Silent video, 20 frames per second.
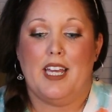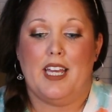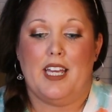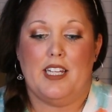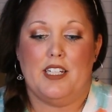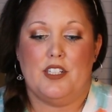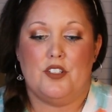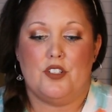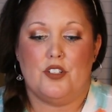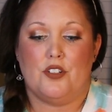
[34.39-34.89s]

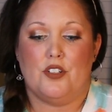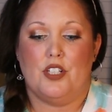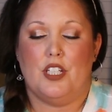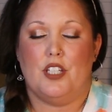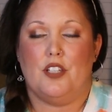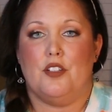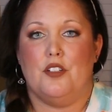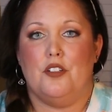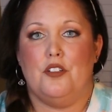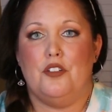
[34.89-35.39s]
and
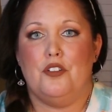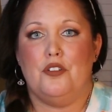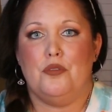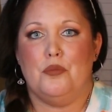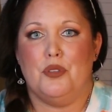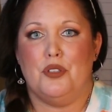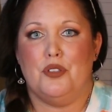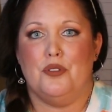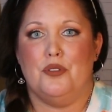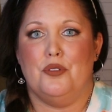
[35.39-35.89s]
during the
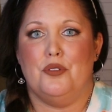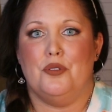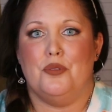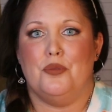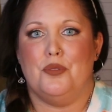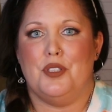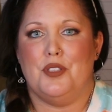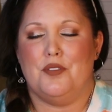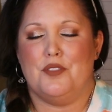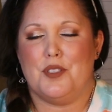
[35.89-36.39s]
new
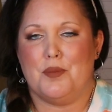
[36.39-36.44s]
moon, we